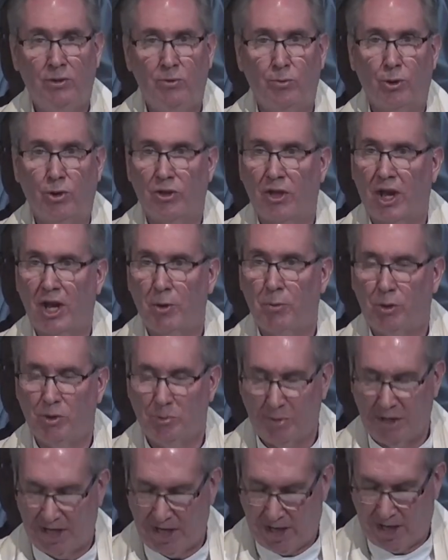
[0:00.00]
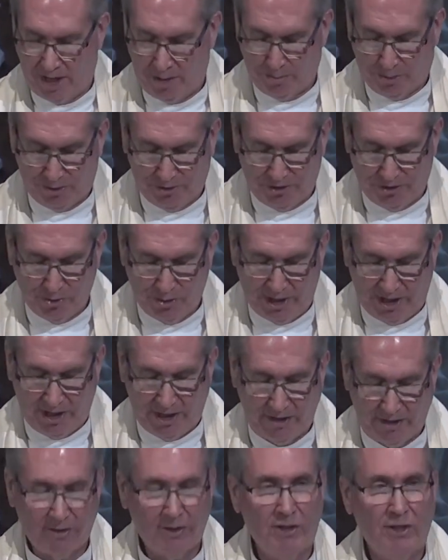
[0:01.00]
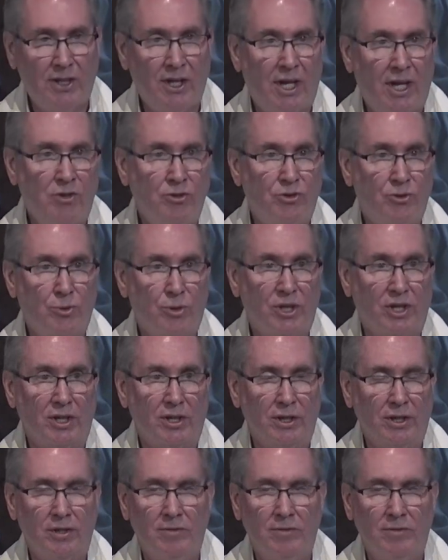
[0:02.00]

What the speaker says: where they would be able to eat and drink